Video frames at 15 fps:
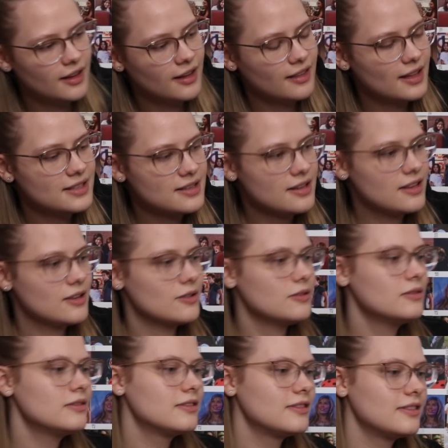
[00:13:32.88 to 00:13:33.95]
that's a cute
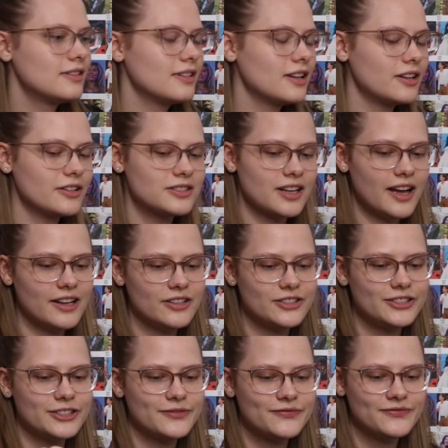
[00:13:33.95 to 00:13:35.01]
little
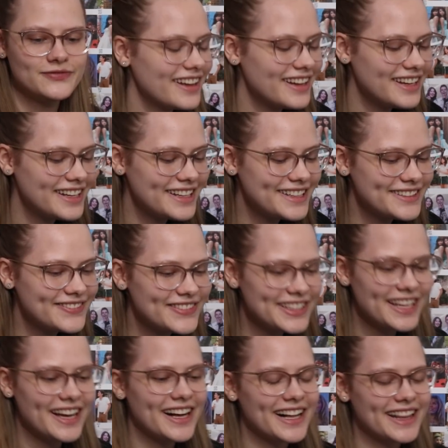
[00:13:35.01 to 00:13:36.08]
touch. But
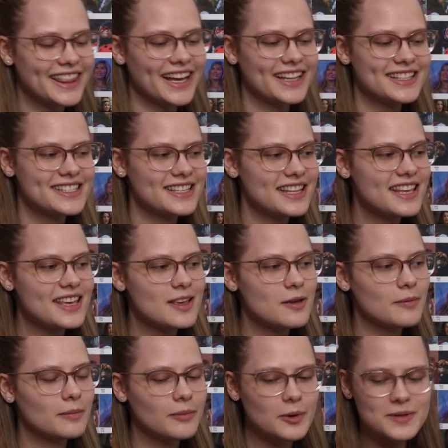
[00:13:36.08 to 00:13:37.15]
yeah, that's
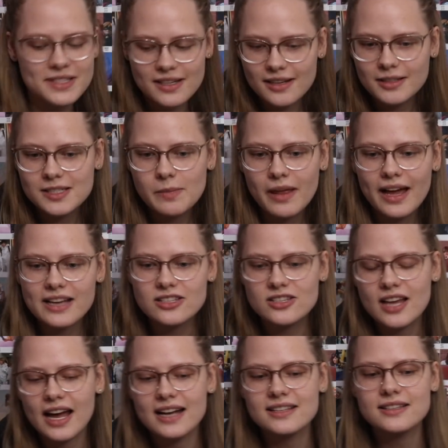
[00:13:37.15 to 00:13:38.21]
the, what was it?
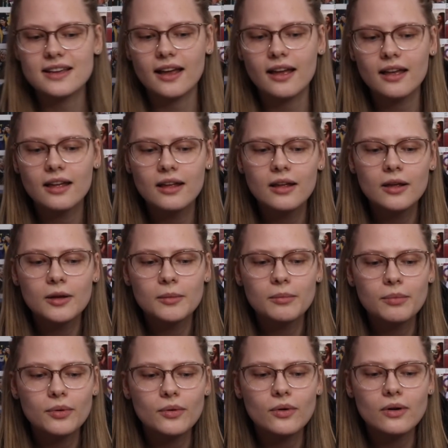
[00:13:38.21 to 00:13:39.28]
Splash-tastic
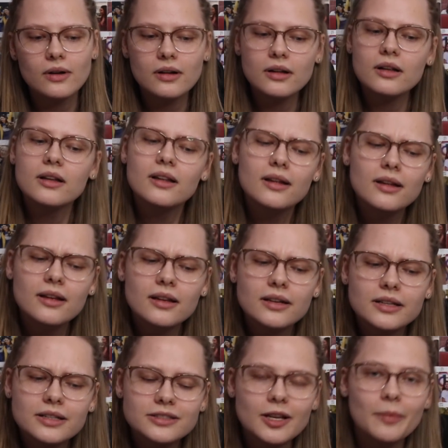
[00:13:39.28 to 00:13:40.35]
pool
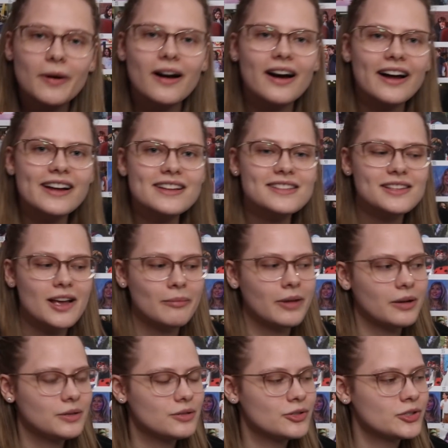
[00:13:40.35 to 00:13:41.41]
surprise? I'm
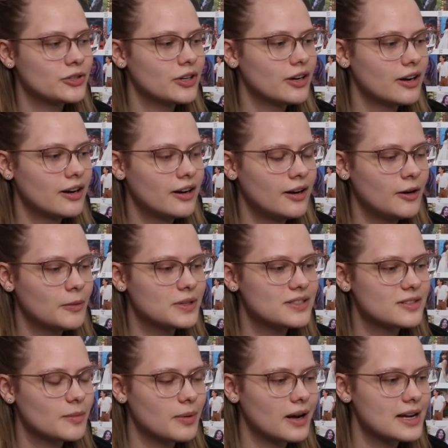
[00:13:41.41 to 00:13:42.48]
not too sure what's
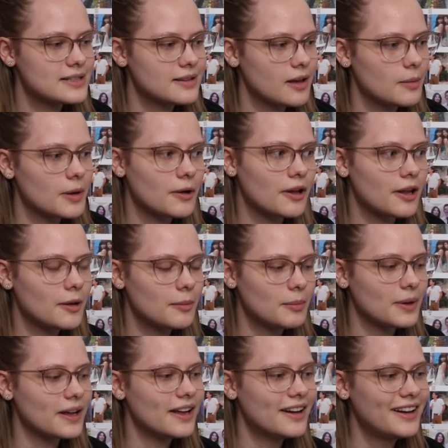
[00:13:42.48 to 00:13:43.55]
surprising about it,
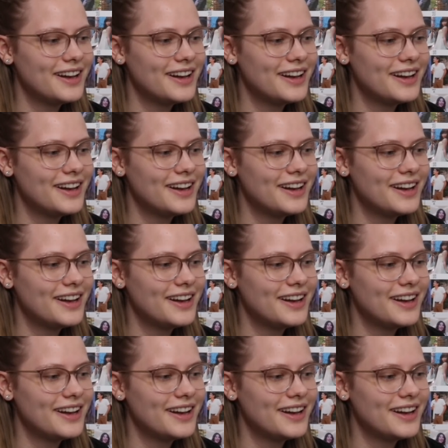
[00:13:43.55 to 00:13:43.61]
but